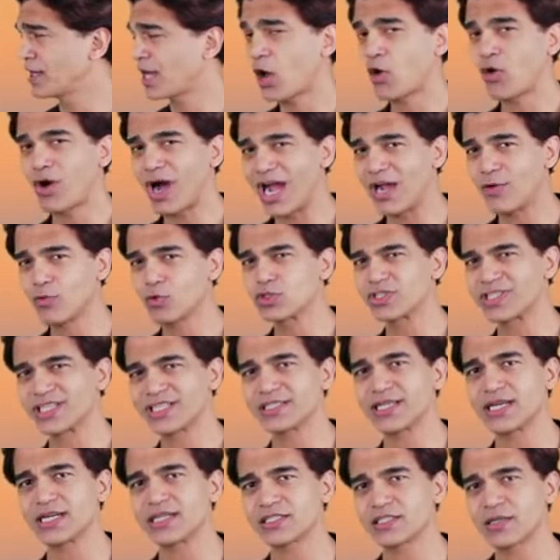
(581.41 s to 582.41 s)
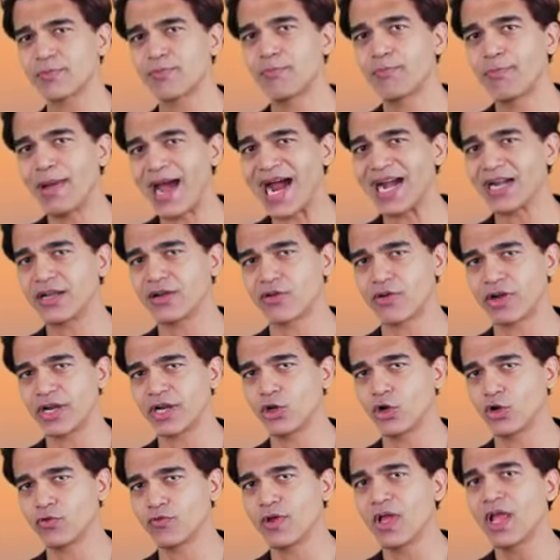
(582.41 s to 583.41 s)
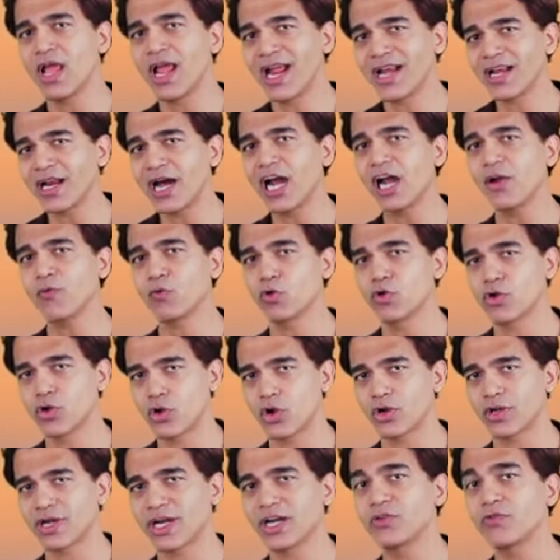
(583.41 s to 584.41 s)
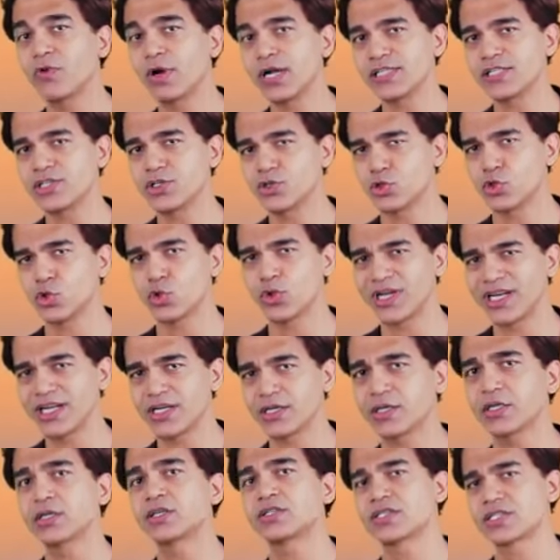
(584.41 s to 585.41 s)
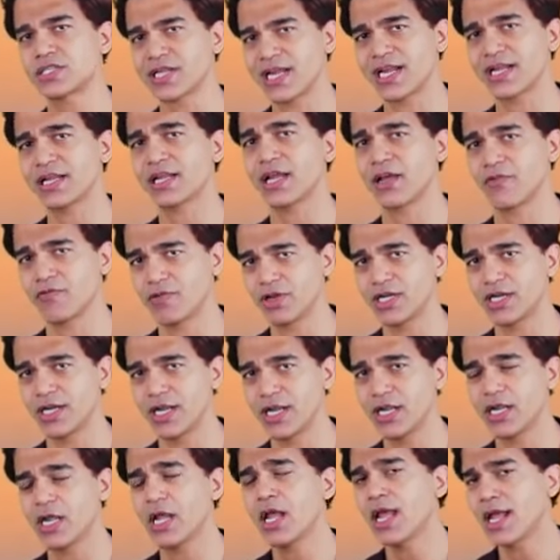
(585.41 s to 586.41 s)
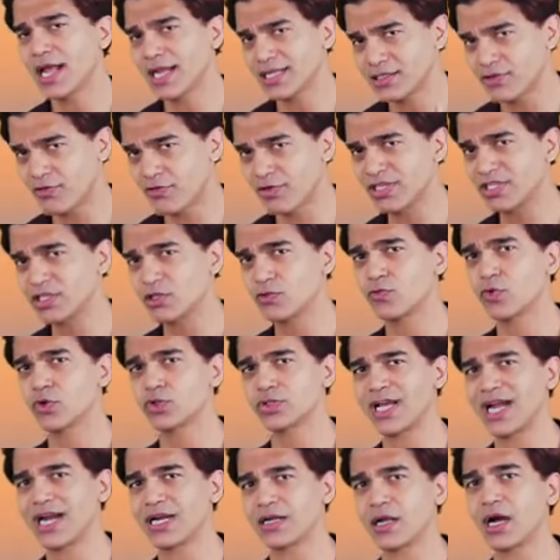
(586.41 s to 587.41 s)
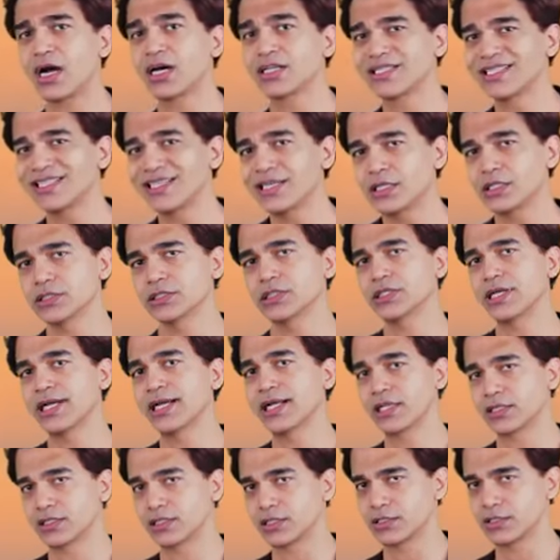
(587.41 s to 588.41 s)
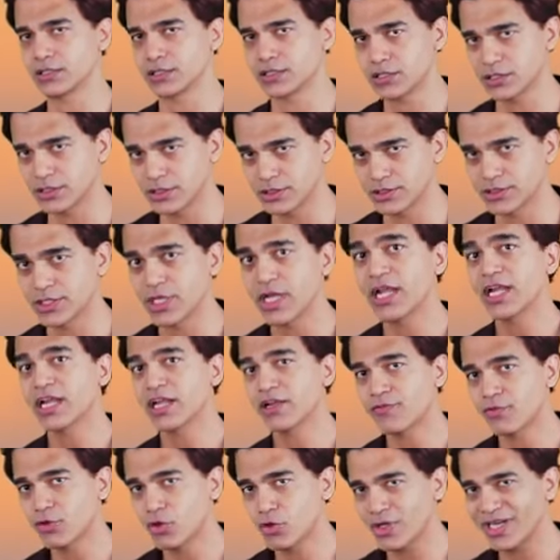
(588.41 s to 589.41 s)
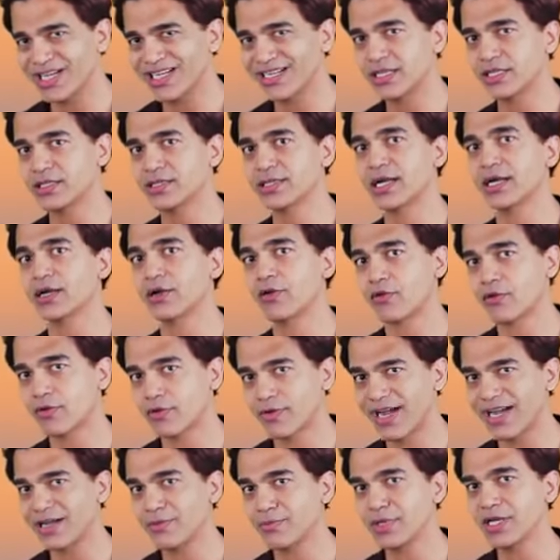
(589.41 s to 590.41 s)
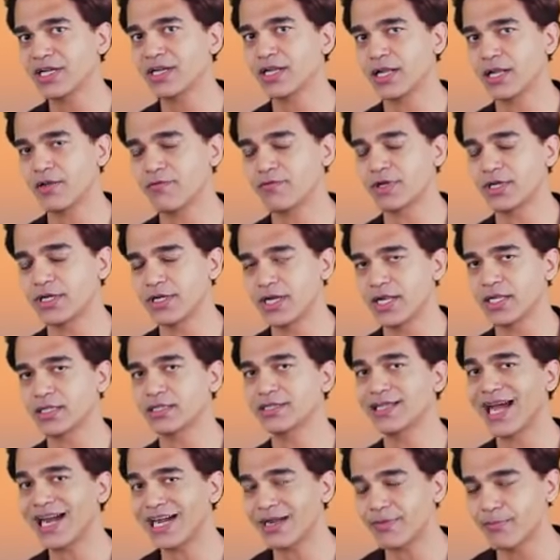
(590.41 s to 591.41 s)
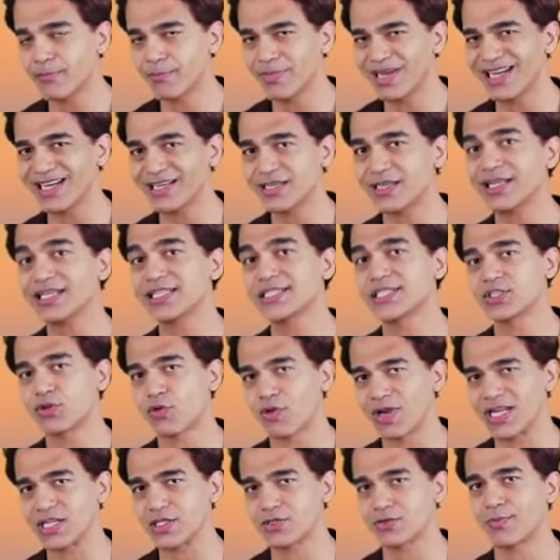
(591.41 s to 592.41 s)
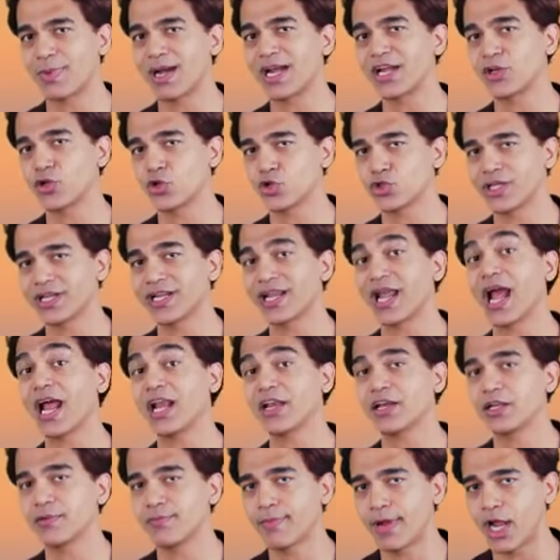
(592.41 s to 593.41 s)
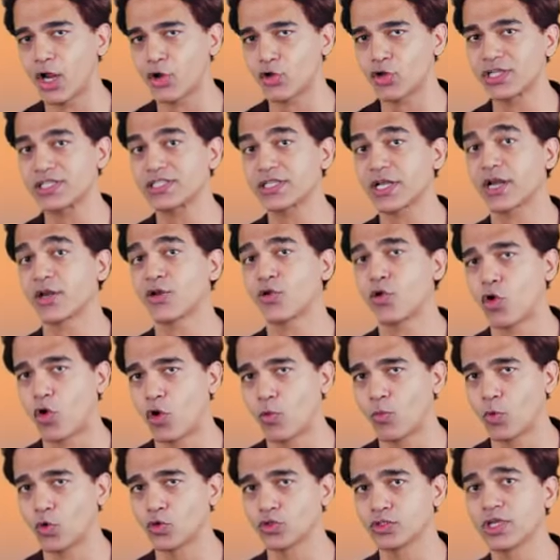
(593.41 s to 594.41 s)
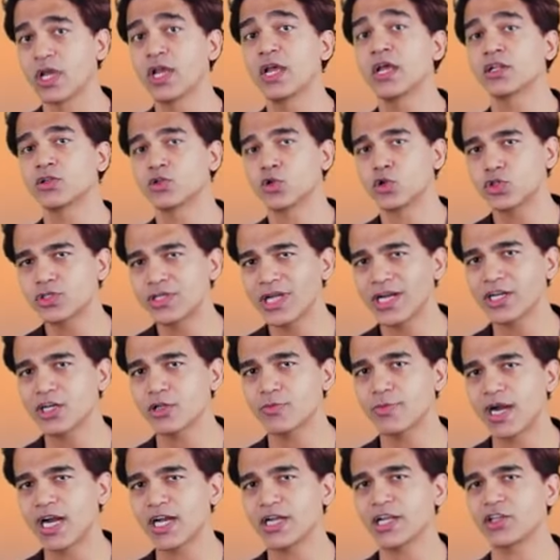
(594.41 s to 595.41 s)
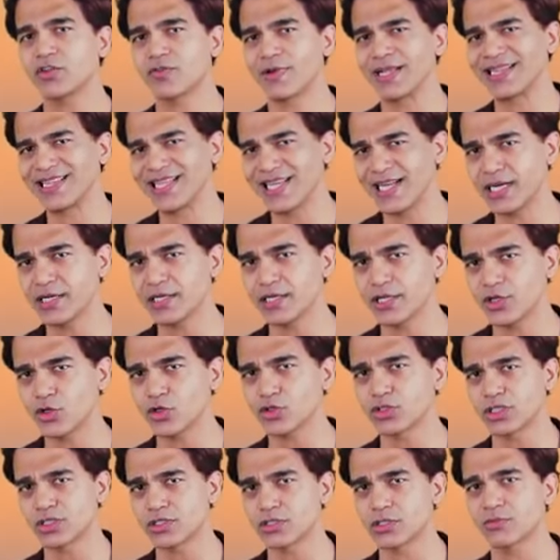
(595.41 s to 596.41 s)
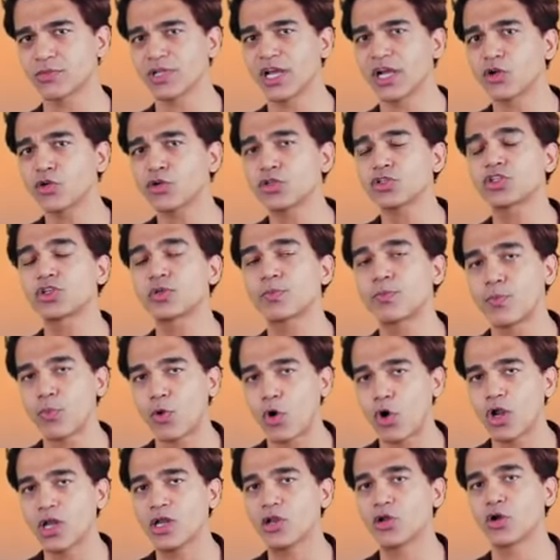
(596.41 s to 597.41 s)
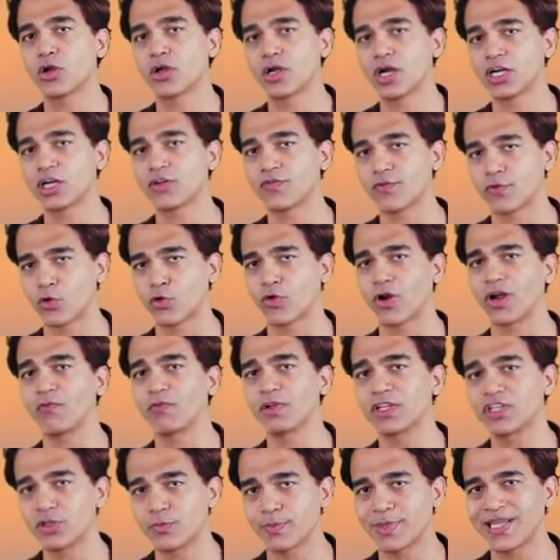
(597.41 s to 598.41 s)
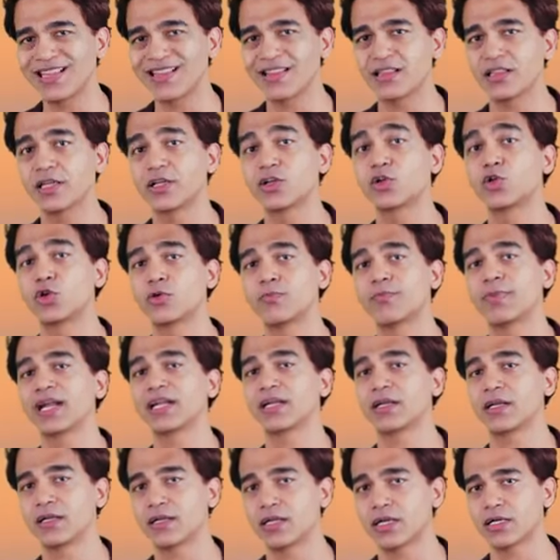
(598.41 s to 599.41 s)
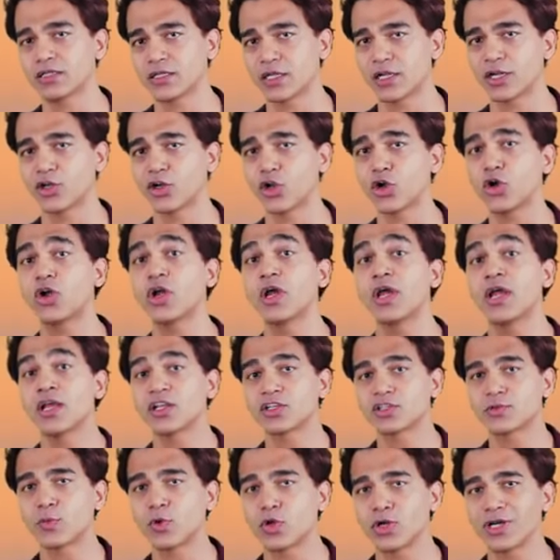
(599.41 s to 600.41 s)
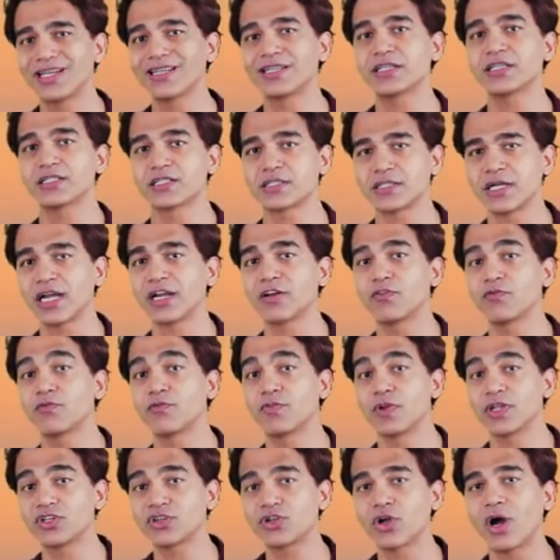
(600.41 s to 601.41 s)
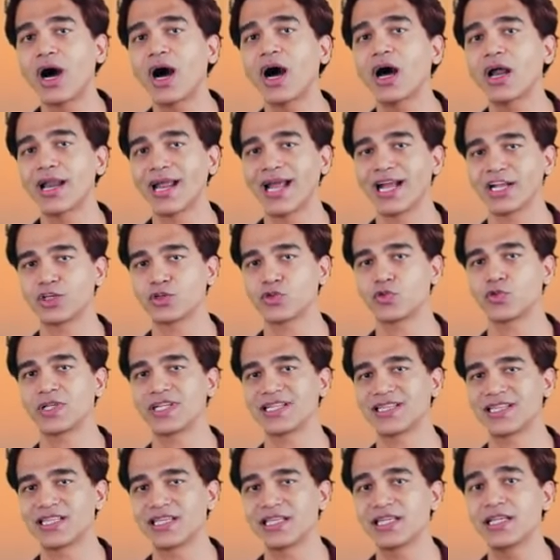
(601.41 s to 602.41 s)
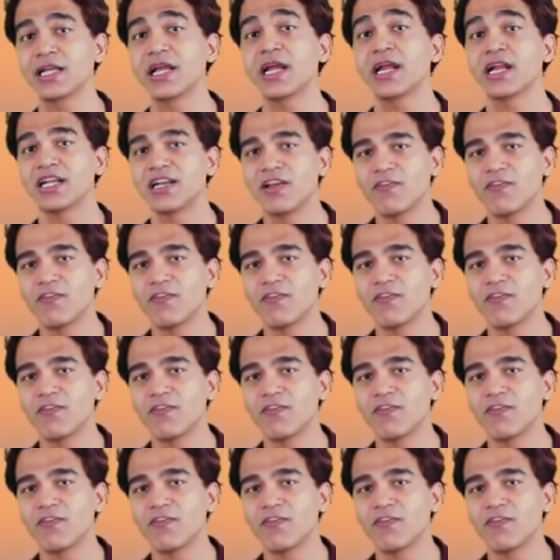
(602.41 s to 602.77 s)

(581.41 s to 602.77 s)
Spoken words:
Now, I would say that it's a bad trade-off, and I would not advise you to eat steak every day. And the reason for that are the other health concerns. If you're eating that red meat every day, that meat is raised by using antibiotics and hormones. Those antibiotics, when they enter your system, they're going to spoil your gut flora, which means the good bacteria in your small intestine, which are actually the